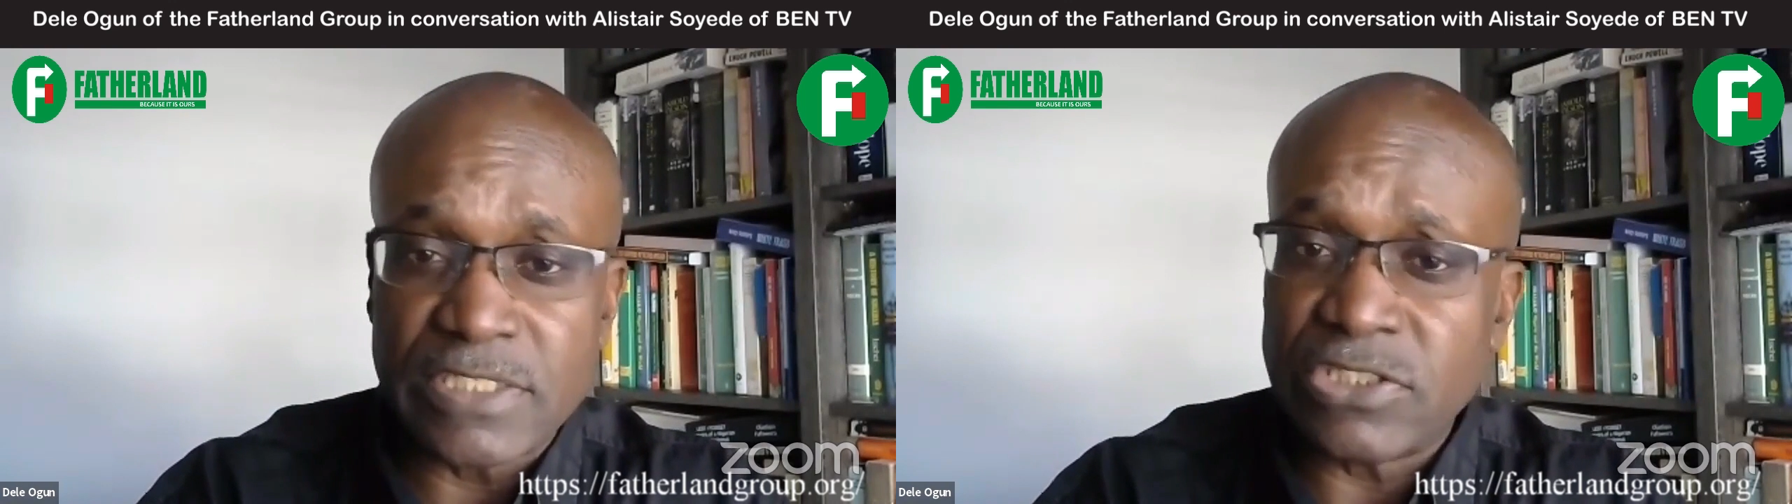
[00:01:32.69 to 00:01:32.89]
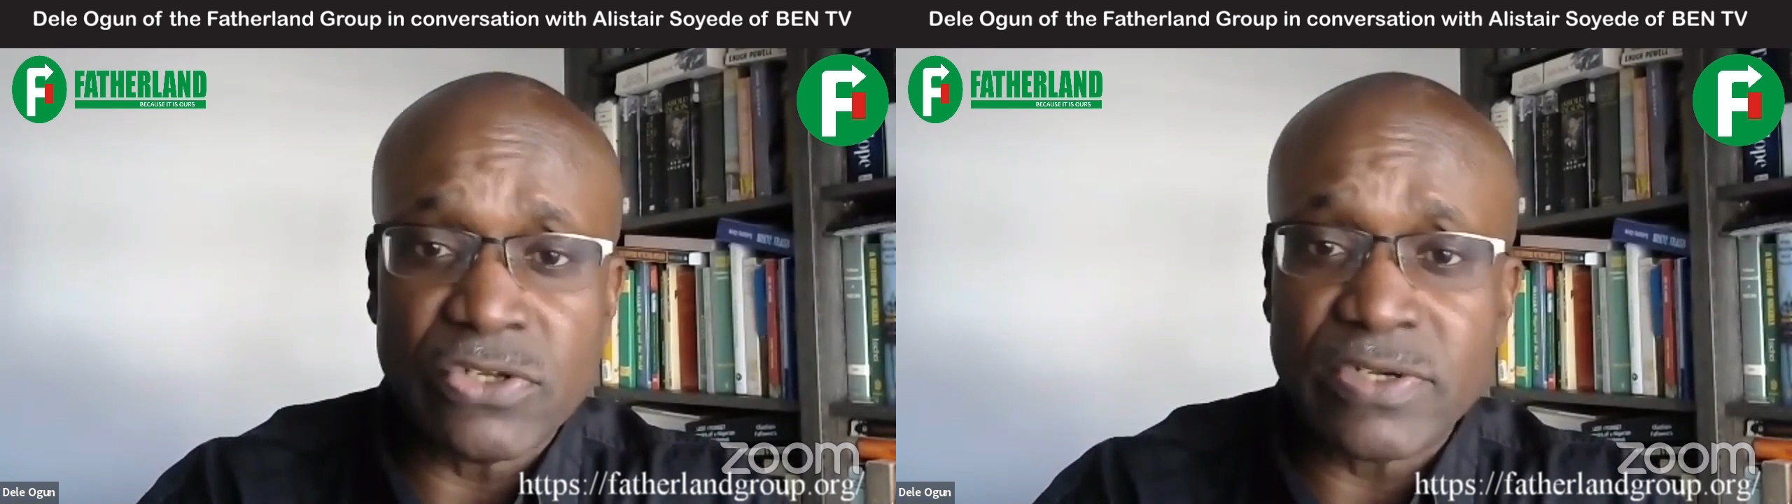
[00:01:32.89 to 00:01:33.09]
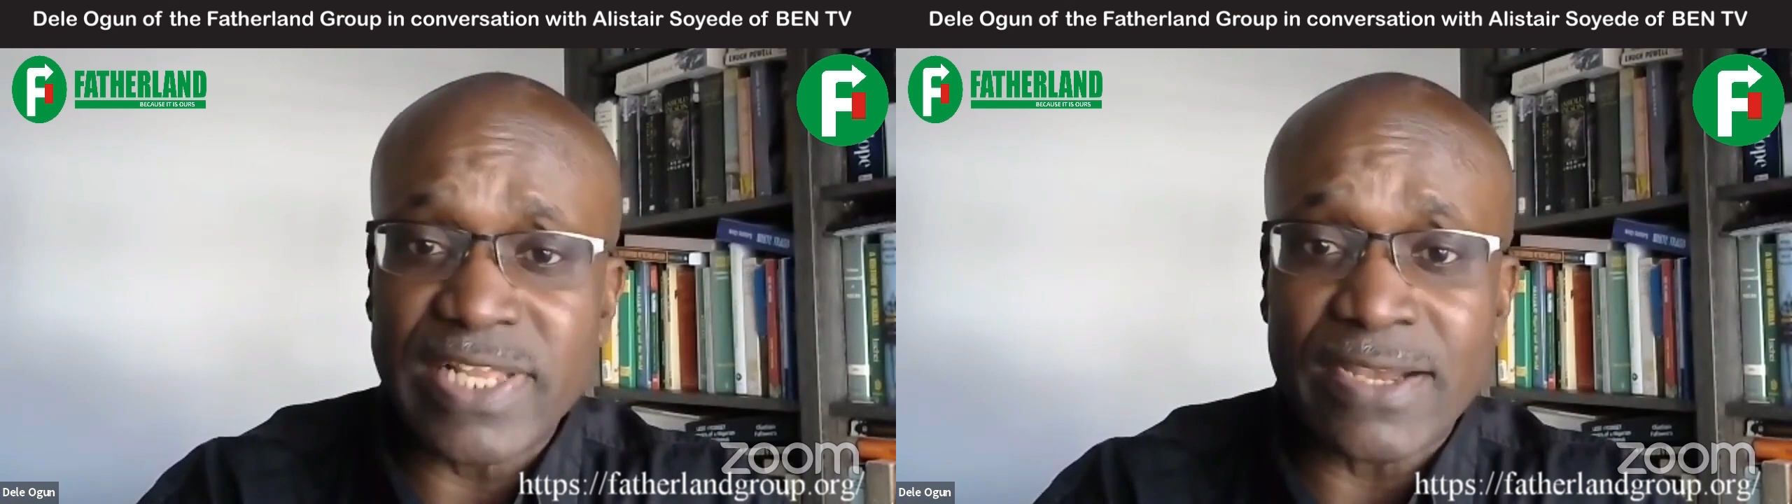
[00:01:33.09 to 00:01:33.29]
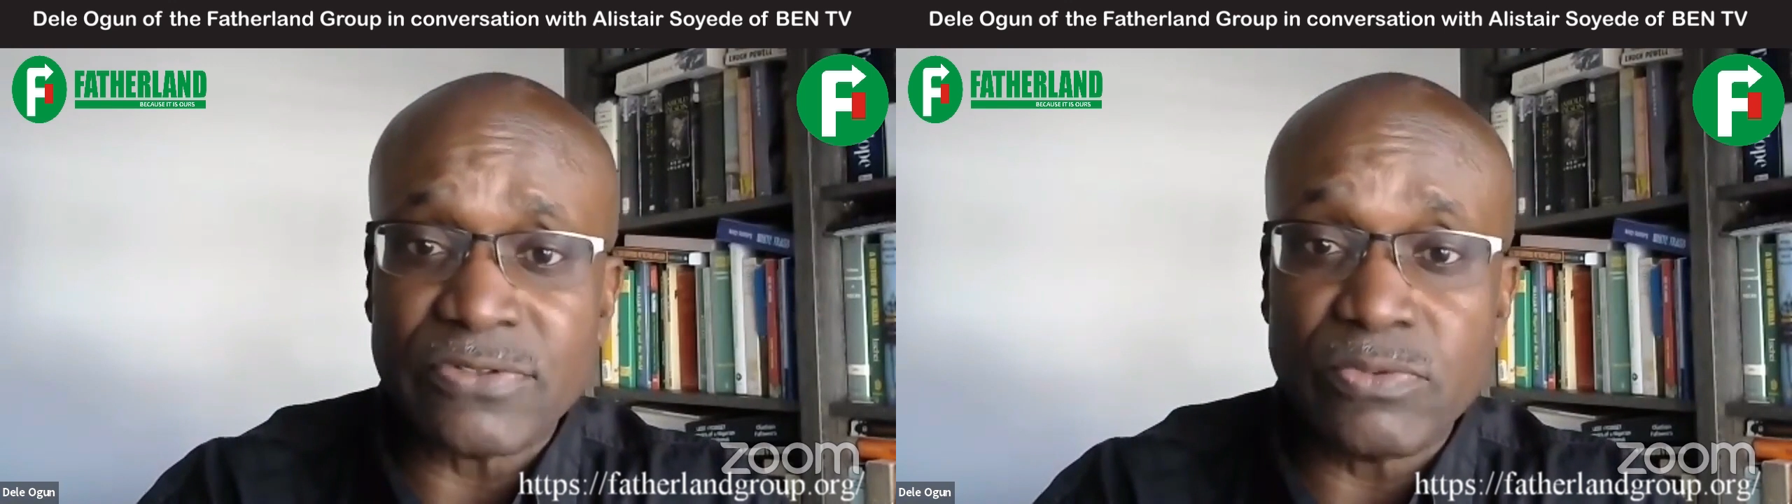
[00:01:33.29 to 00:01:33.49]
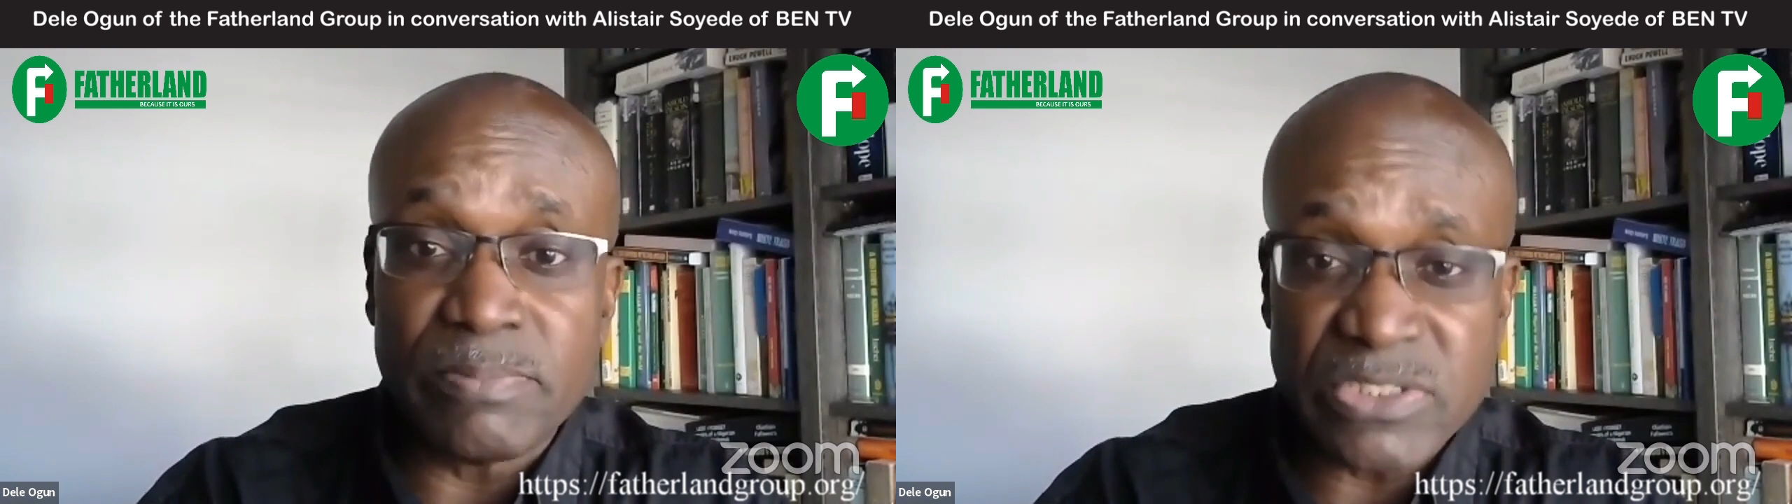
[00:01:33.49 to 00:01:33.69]
It is not
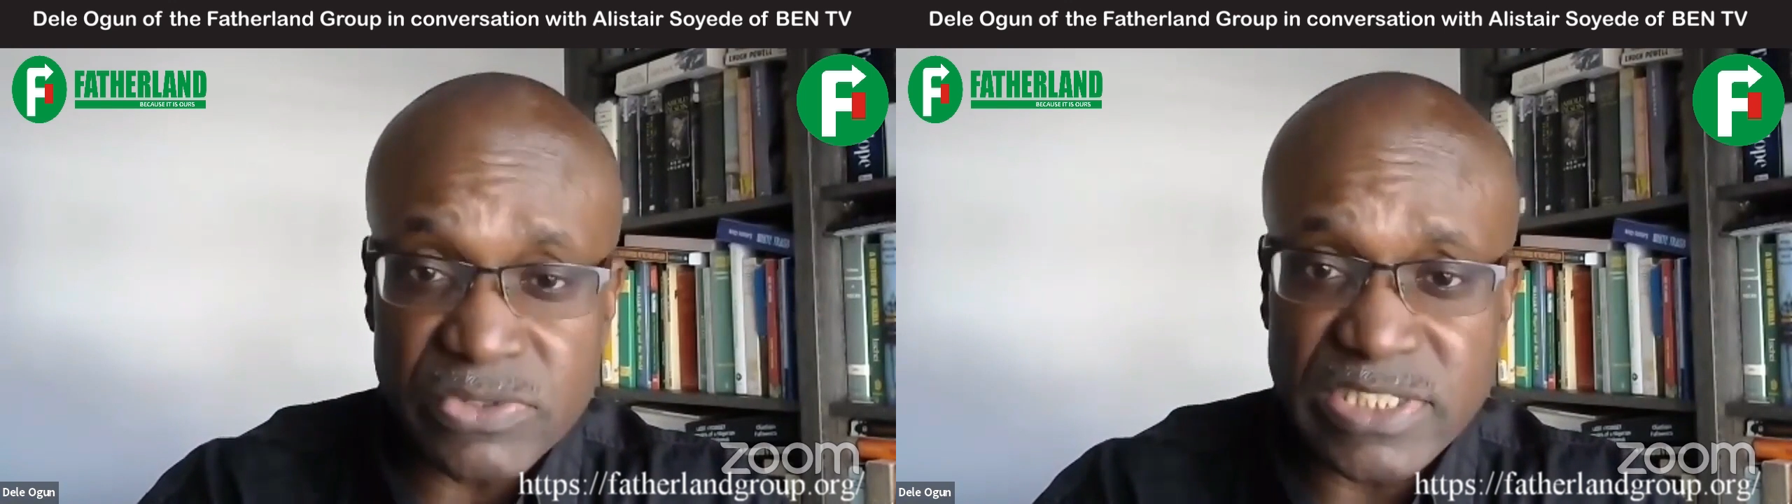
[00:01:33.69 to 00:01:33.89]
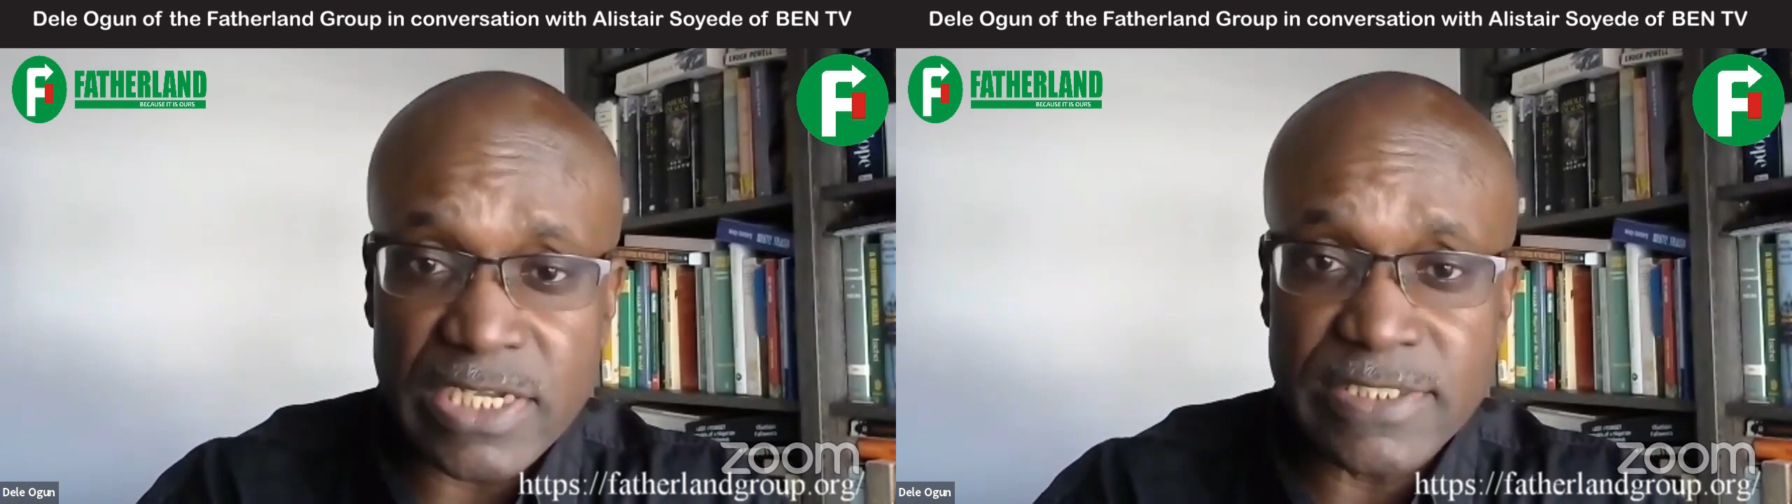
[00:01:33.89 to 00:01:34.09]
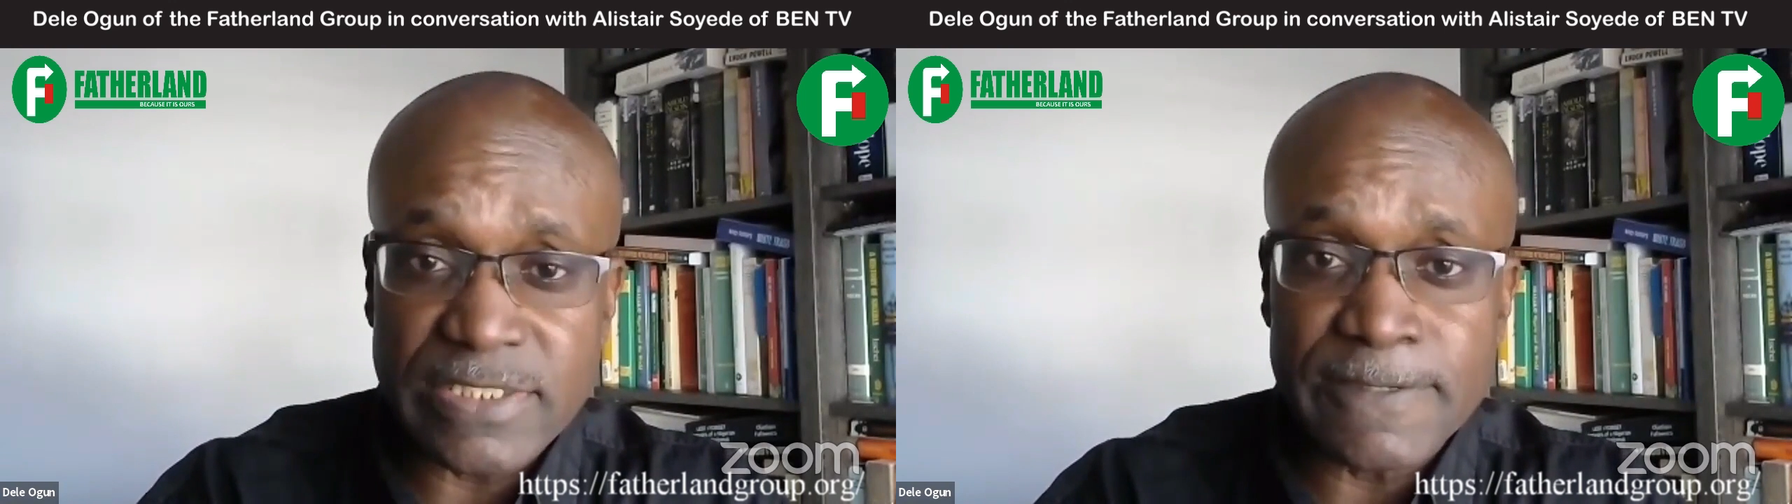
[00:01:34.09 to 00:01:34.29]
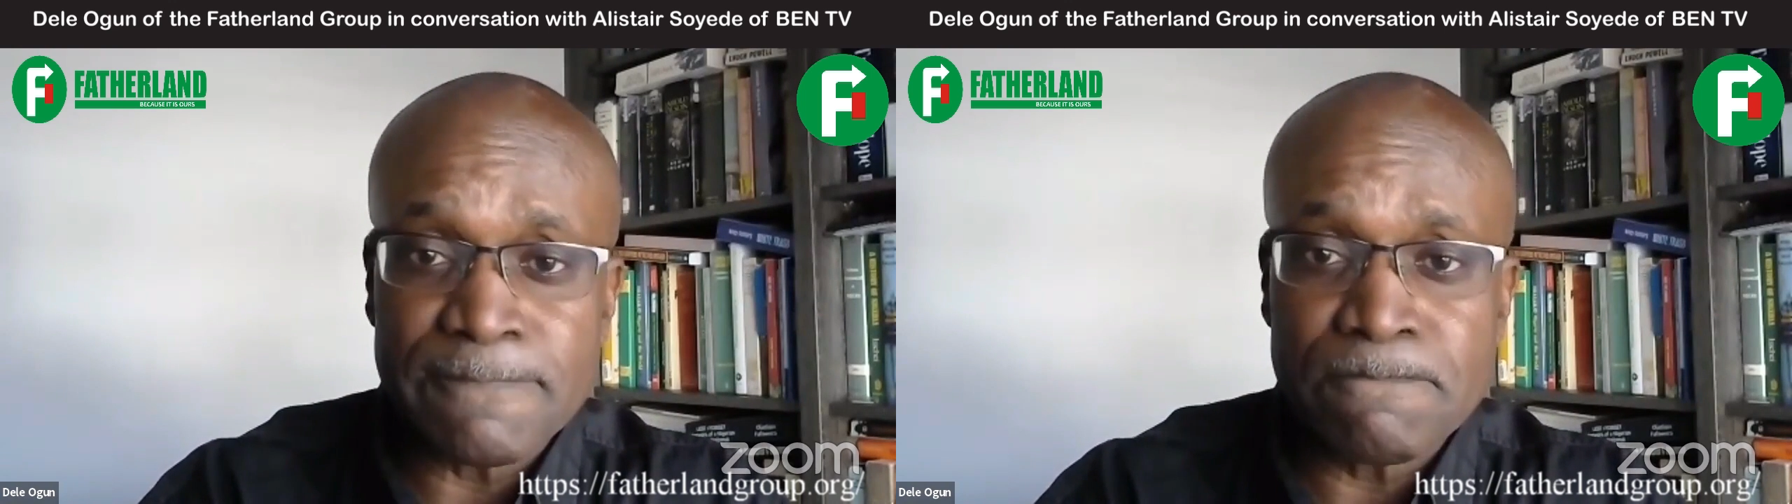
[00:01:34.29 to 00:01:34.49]
ours. We must reject it.